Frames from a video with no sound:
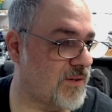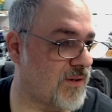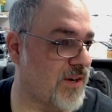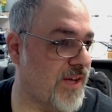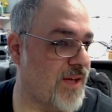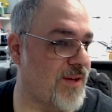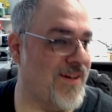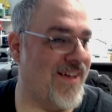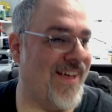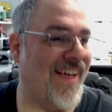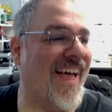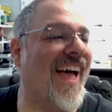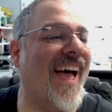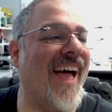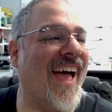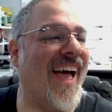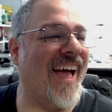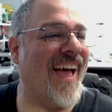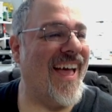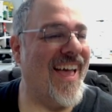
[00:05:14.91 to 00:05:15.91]
Okay.
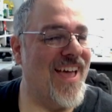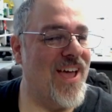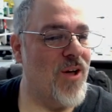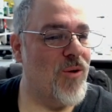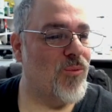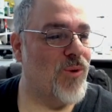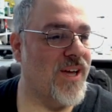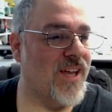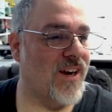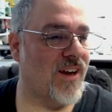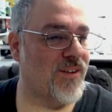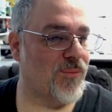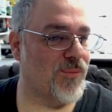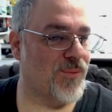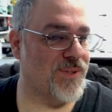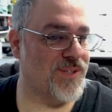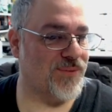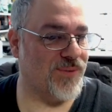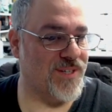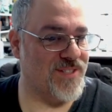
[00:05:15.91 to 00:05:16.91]
We'll get on
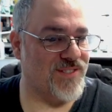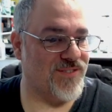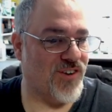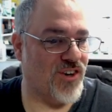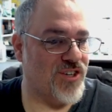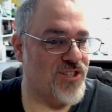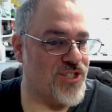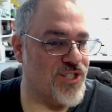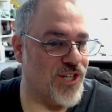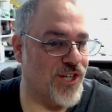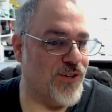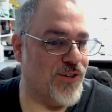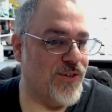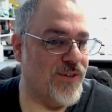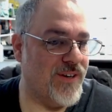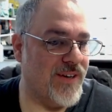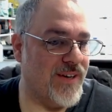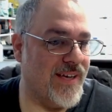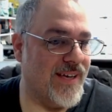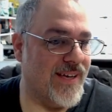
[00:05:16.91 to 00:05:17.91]
with the rest of our show.
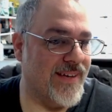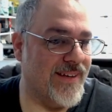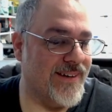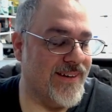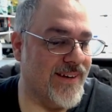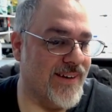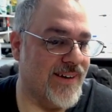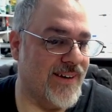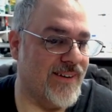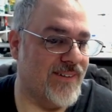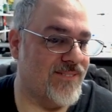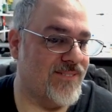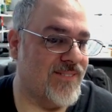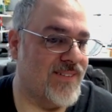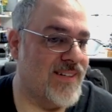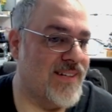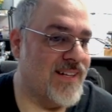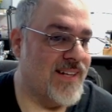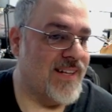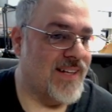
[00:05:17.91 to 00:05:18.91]
And
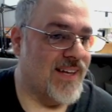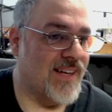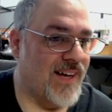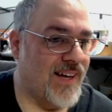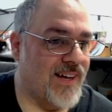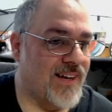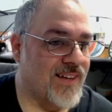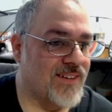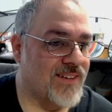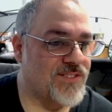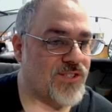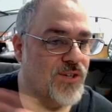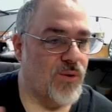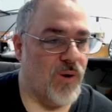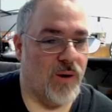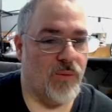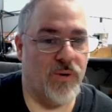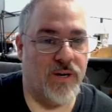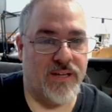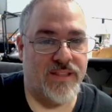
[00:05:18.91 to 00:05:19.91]
so
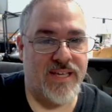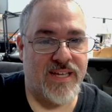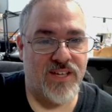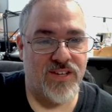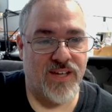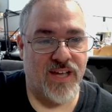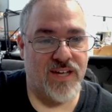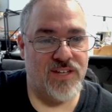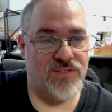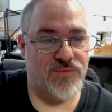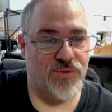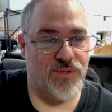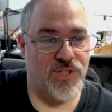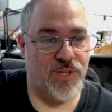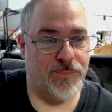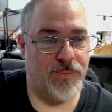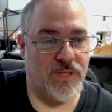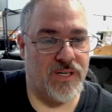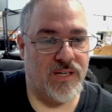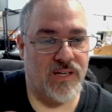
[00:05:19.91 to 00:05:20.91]
I want to thank you guys for
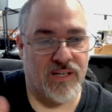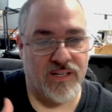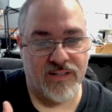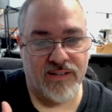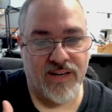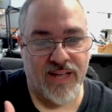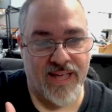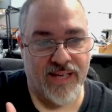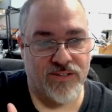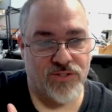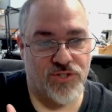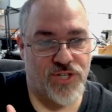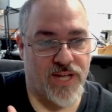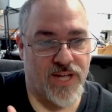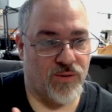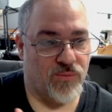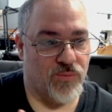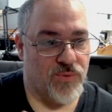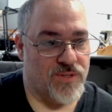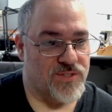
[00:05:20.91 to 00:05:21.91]
jumping in and
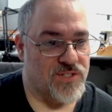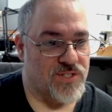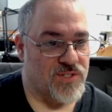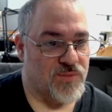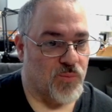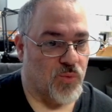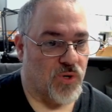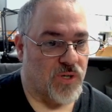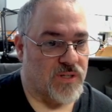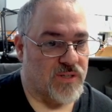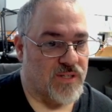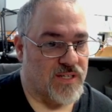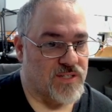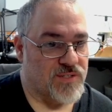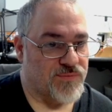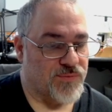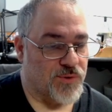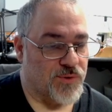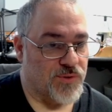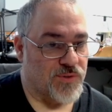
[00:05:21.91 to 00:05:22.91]
chatting with us this morning. Thanks
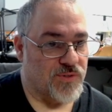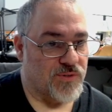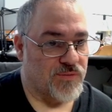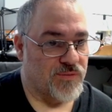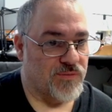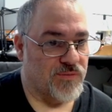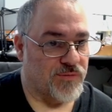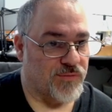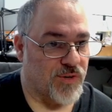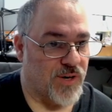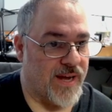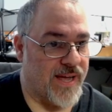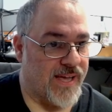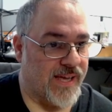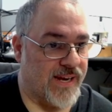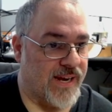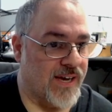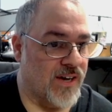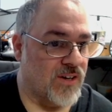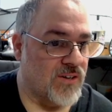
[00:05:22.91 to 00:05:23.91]
for
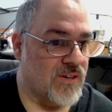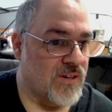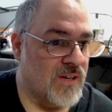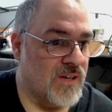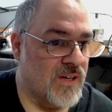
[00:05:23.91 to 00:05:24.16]
hanging out.